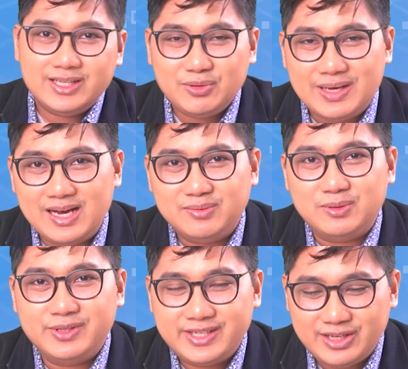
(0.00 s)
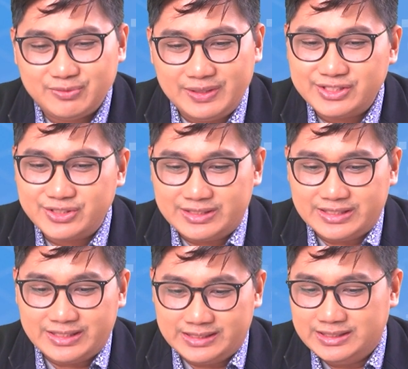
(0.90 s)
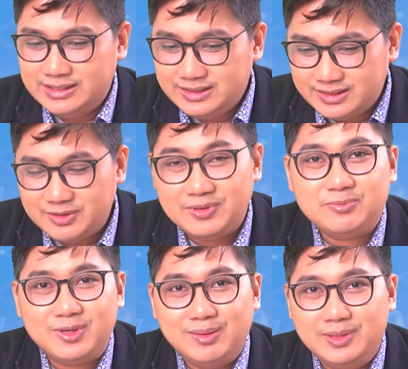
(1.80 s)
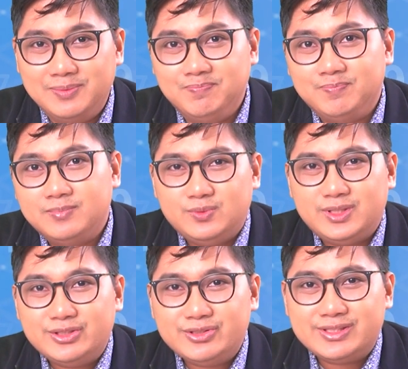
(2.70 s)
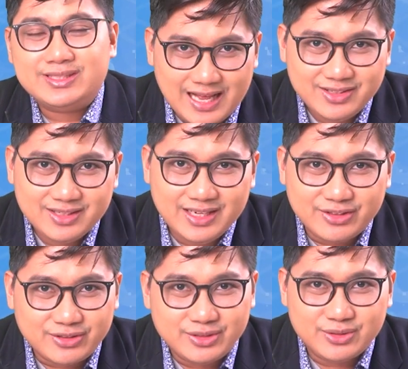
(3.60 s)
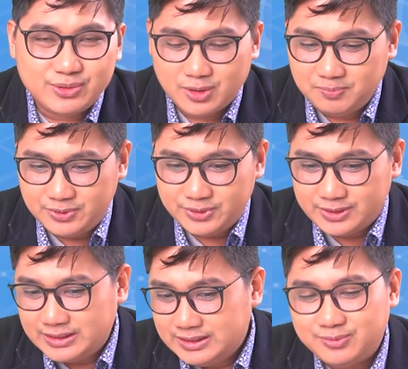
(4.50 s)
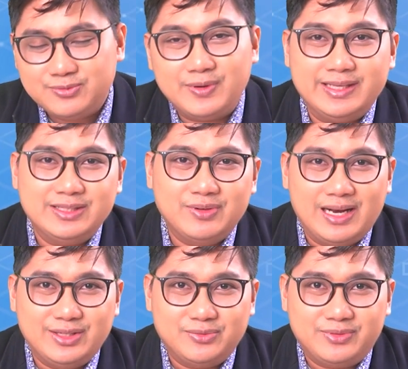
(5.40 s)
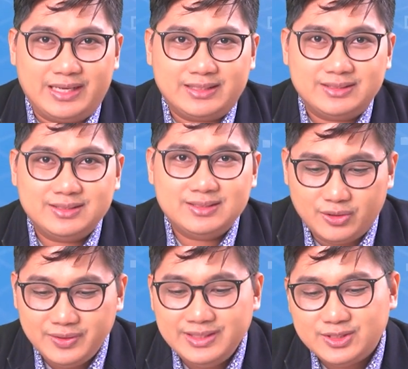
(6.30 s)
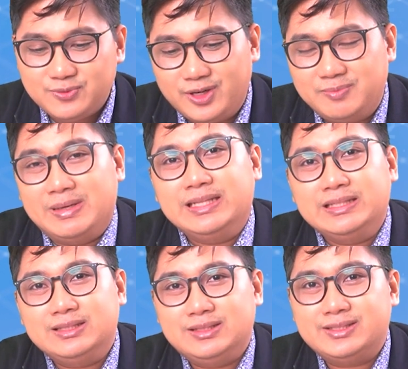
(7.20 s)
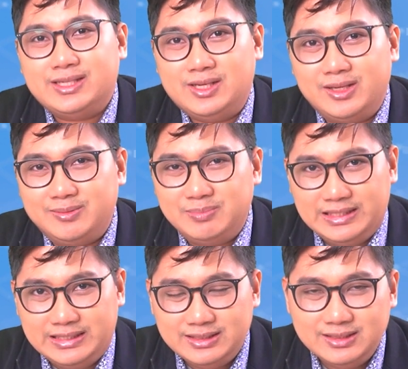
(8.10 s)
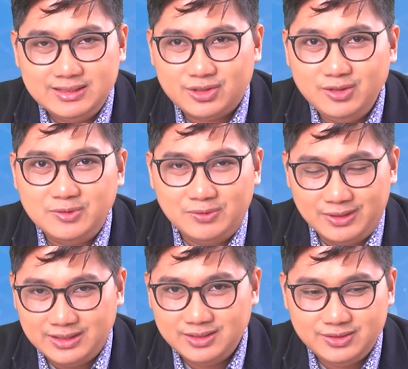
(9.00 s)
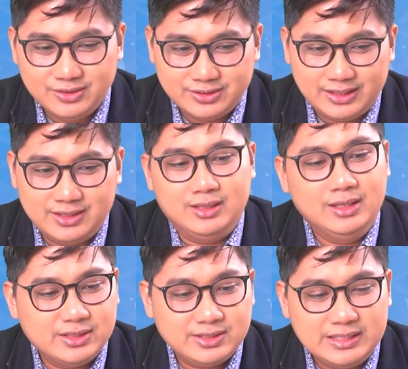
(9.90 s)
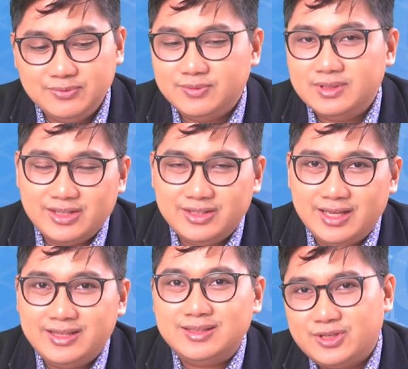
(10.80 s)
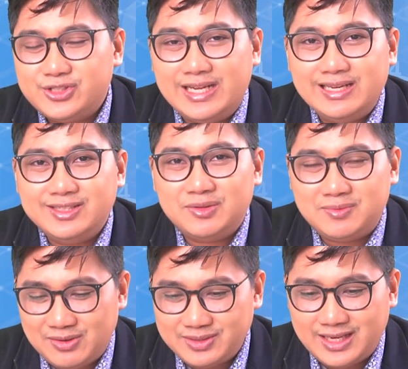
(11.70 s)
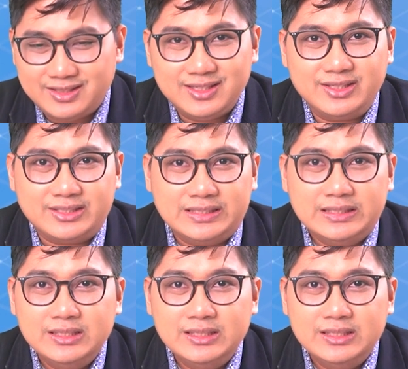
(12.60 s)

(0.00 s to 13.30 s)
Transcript: that we have a working equation on the given problem, we can use calculator to compute and find the value of x. Though in this format, this cannot be solvable using the shift calculate functionality of our calculator.